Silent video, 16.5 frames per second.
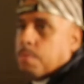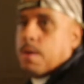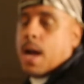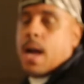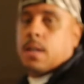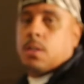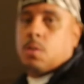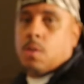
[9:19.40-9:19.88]

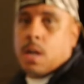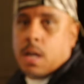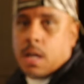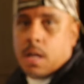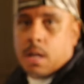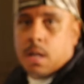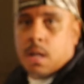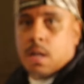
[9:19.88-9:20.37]

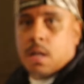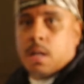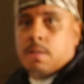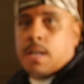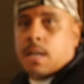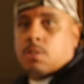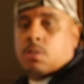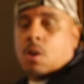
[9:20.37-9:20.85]
$5,000.
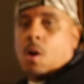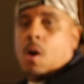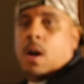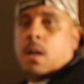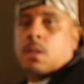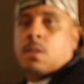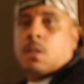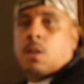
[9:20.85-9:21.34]
That's the
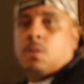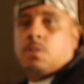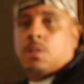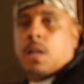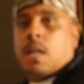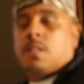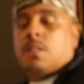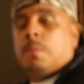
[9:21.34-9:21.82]
art of
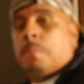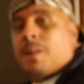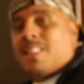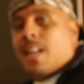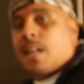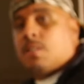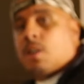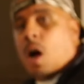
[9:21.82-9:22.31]
negotiation,
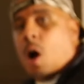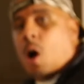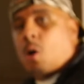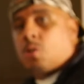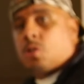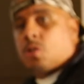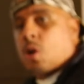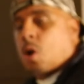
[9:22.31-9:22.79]
but that's
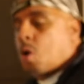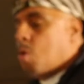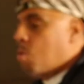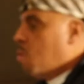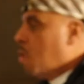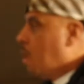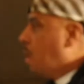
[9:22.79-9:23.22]
also